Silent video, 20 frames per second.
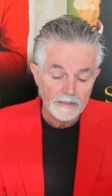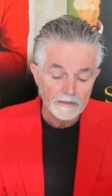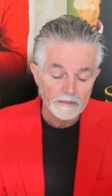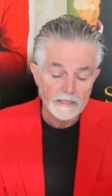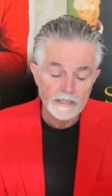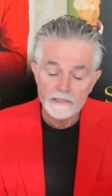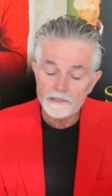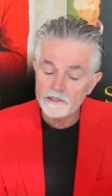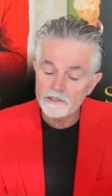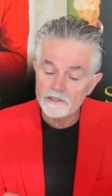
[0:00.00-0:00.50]

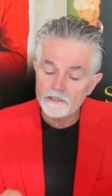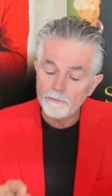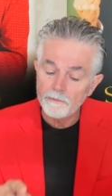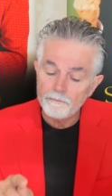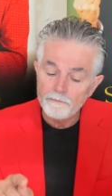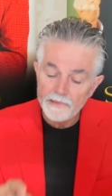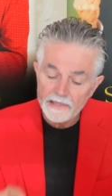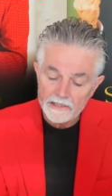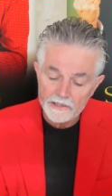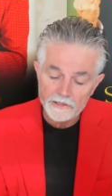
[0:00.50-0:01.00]
'Tis the
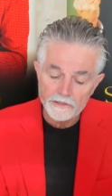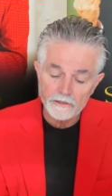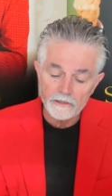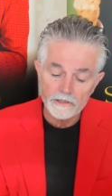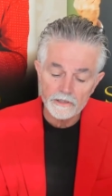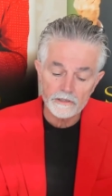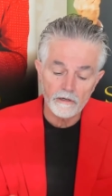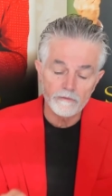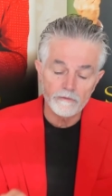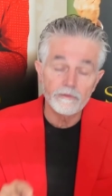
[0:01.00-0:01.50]

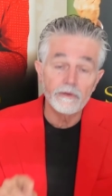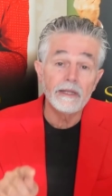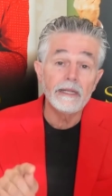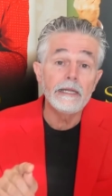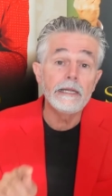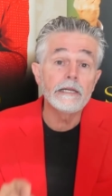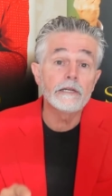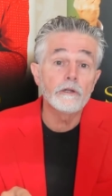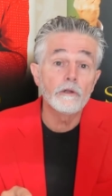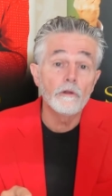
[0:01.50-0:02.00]
business of
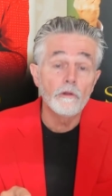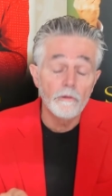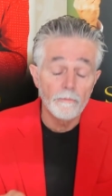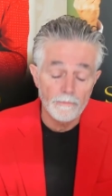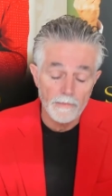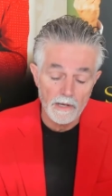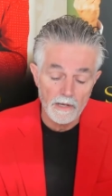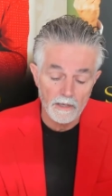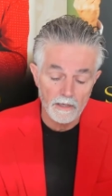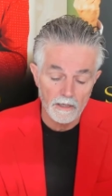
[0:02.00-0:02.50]
little
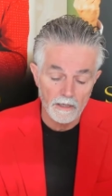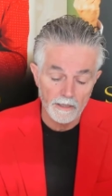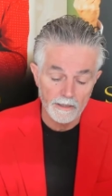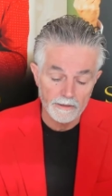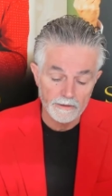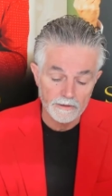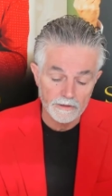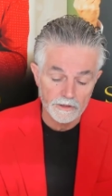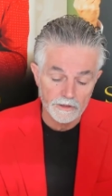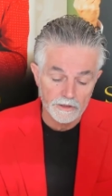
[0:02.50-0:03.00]

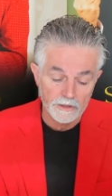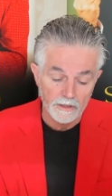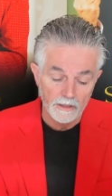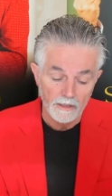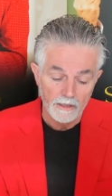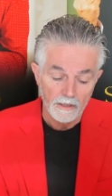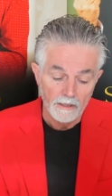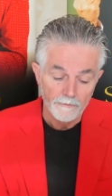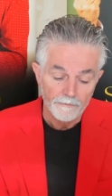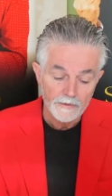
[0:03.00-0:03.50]
minds
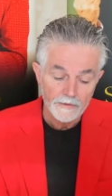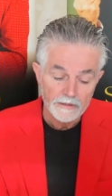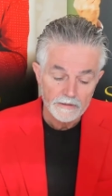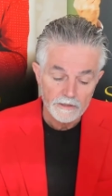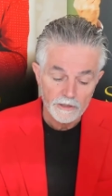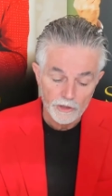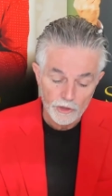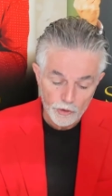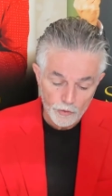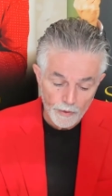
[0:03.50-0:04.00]

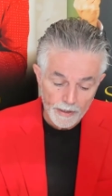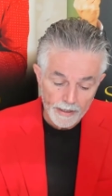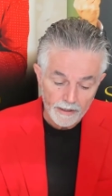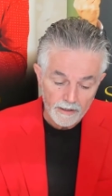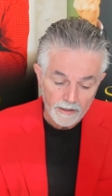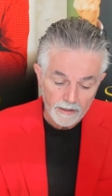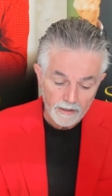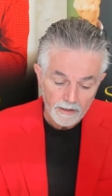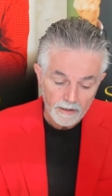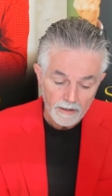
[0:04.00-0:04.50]
to
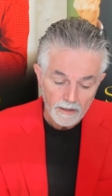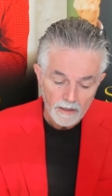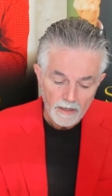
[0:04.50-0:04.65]
shrink,